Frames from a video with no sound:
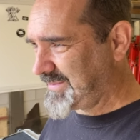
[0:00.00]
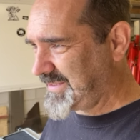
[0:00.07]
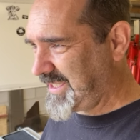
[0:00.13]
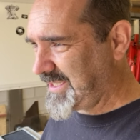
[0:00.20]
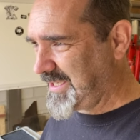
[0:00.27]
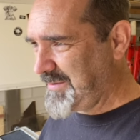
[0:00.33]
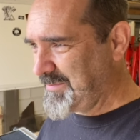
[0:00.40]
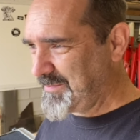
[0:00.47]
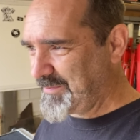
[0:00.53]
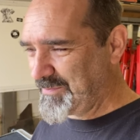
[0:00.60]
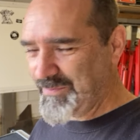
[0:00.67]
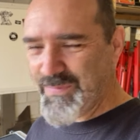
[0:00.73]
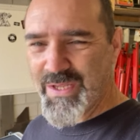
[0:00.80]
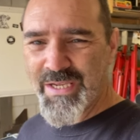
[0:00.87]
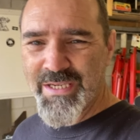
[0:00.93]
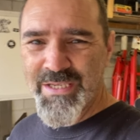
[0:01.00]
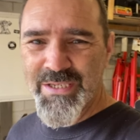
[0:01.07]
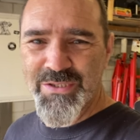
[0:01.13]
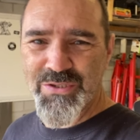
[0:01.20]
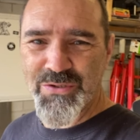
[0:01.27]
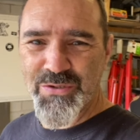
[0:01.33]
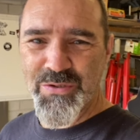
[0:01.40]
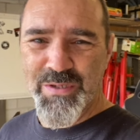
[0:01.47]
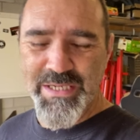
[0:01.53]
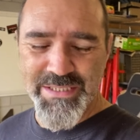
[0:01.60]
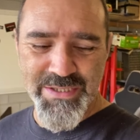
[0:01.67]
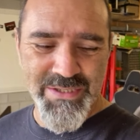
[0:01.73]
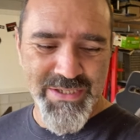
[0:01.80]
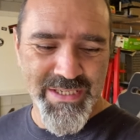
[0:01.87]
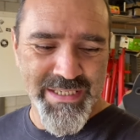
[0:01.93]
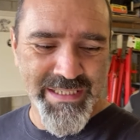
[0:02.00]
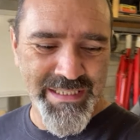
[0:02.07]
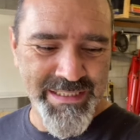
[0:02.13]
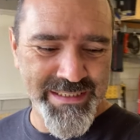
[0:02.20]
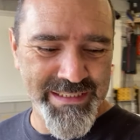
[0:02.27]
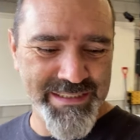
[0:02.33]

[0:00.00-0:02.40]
Oh yeah. So, as I say,